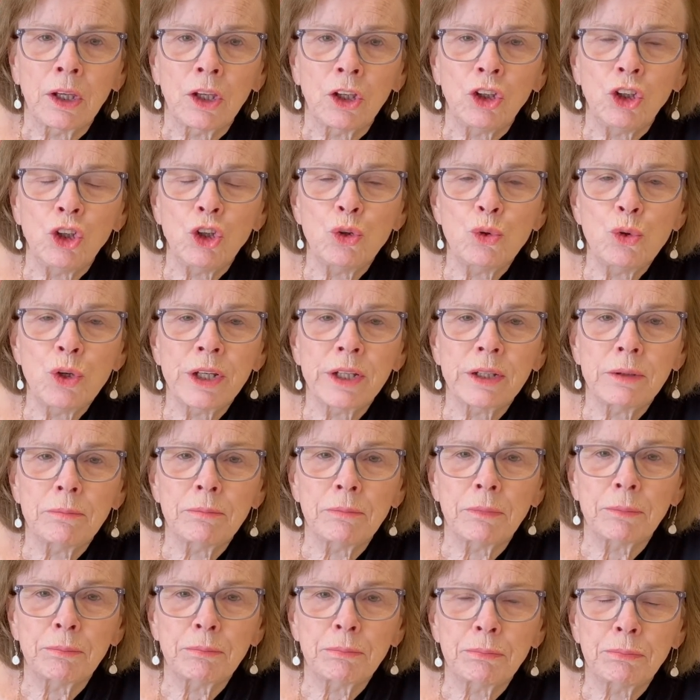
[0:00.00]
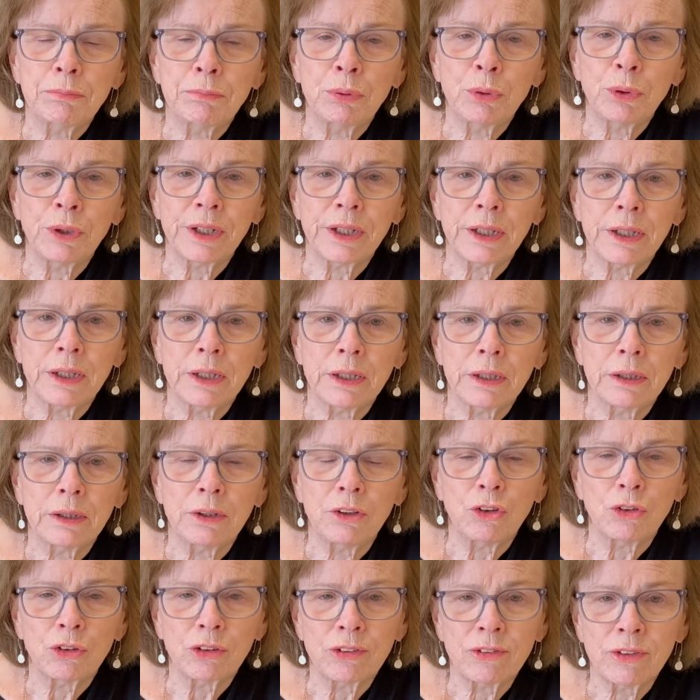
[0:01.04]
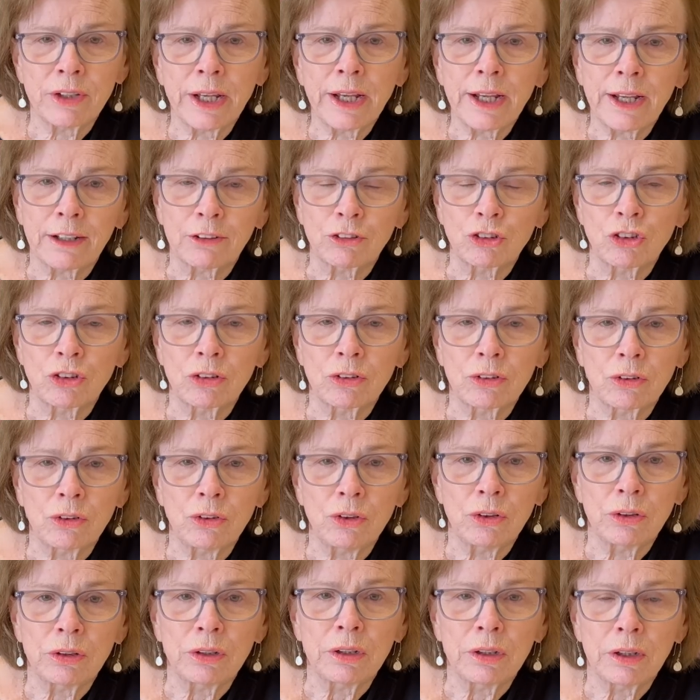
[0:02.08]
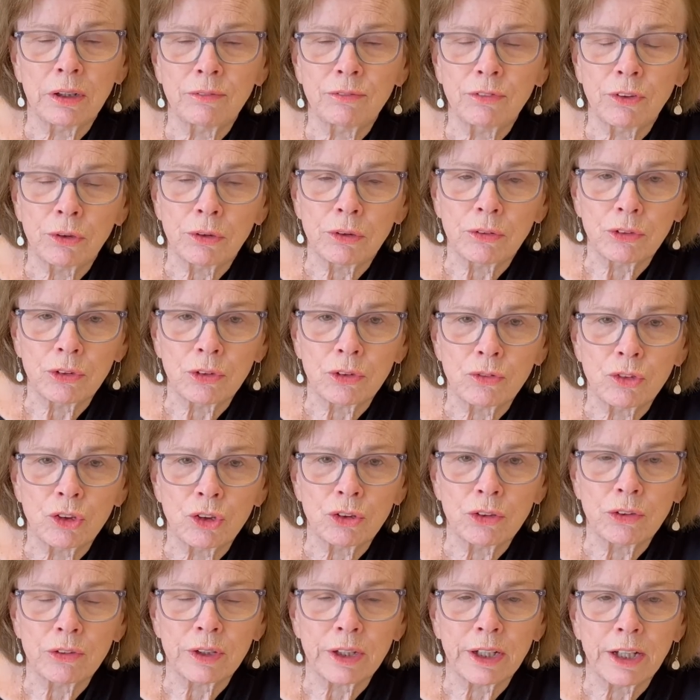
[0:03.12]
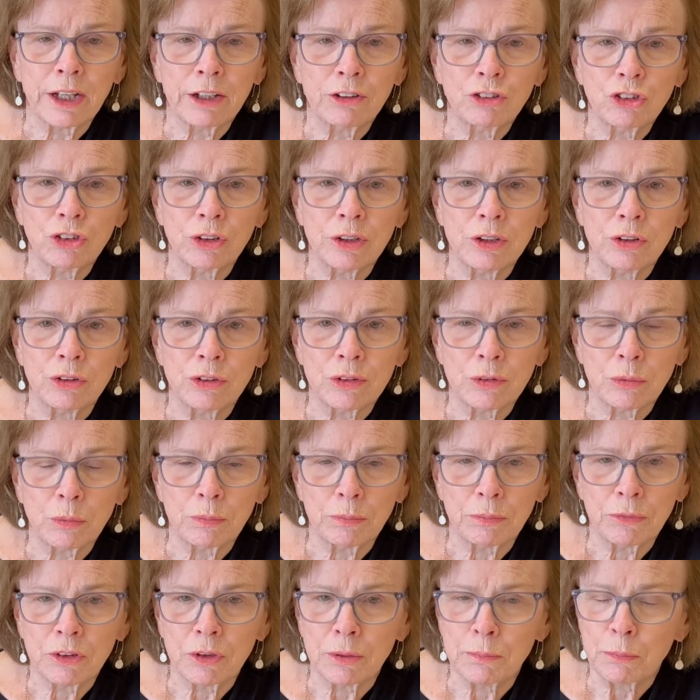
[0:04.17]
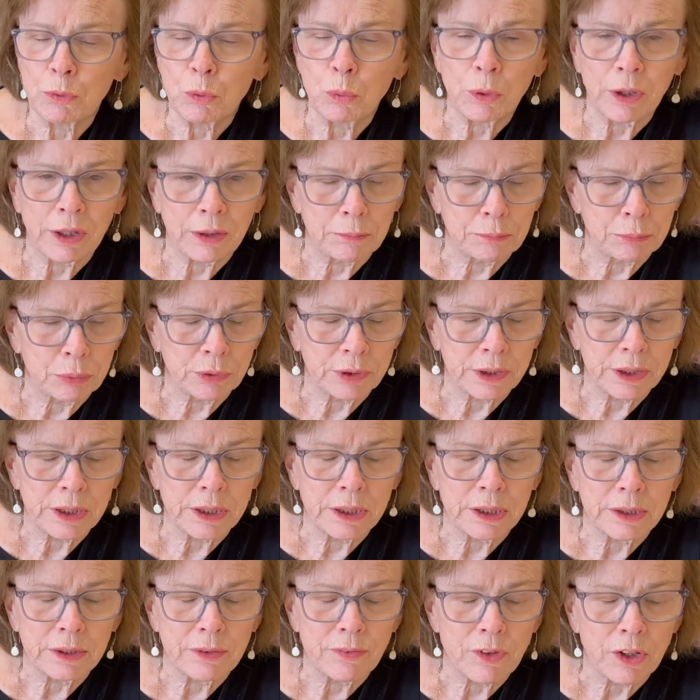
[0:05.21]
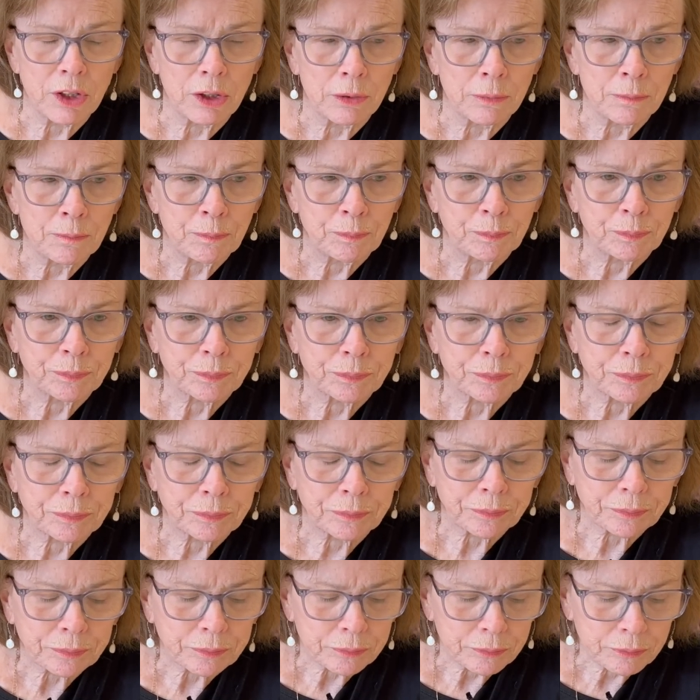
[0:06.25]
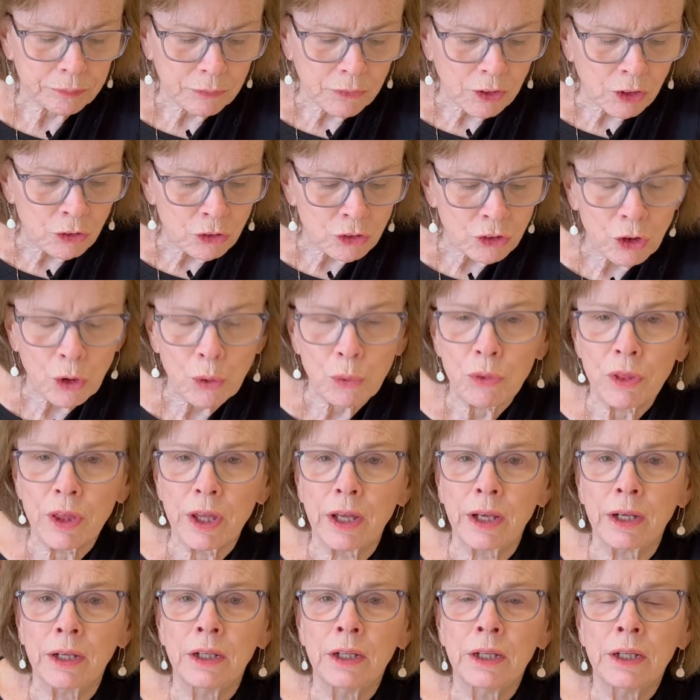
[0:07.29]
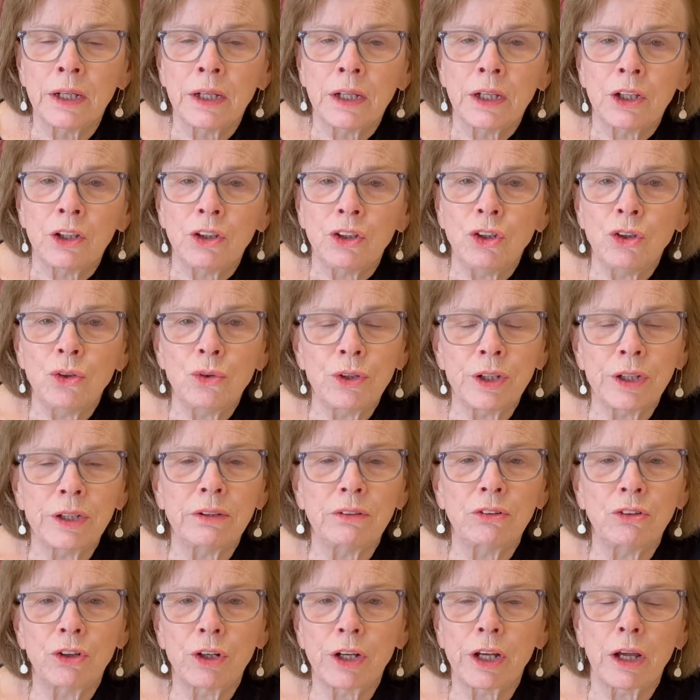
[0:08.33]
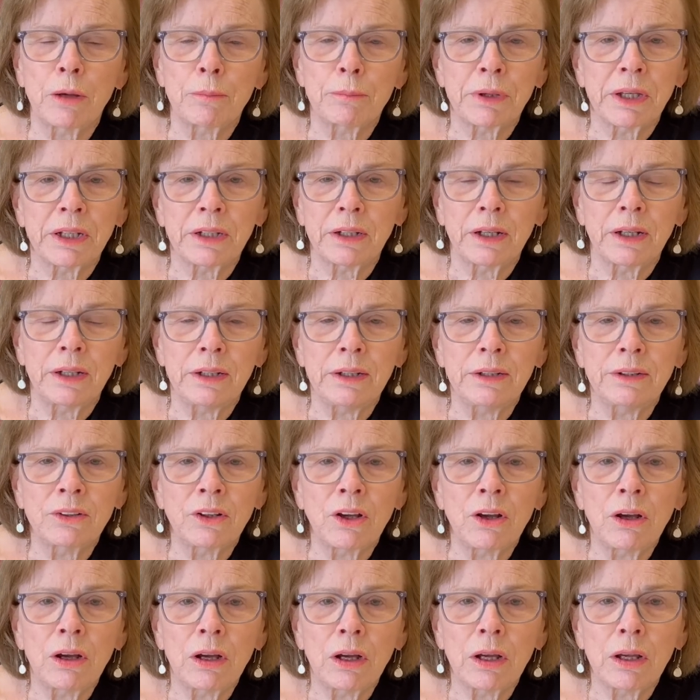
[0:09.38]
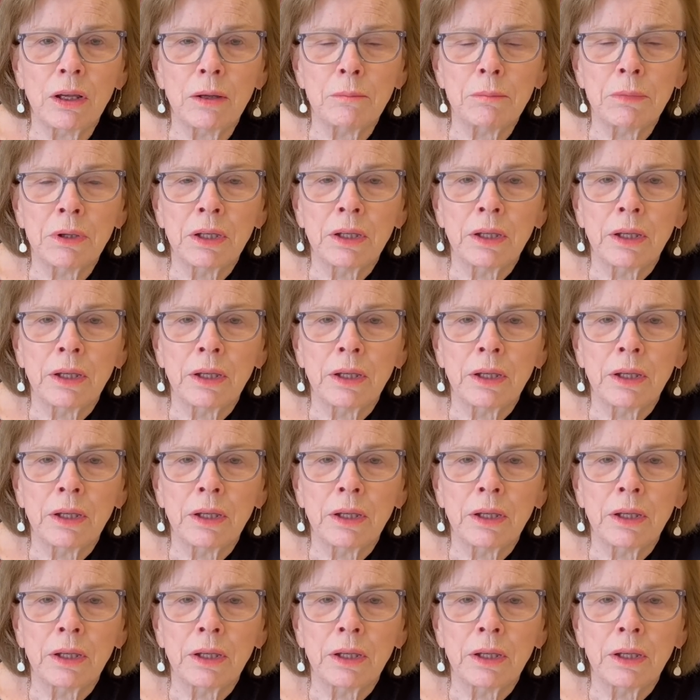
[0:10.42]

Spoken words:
you can put in your stash. So you can take photos of your stash, and there's a simple way of putting it in there so that you can look up at any time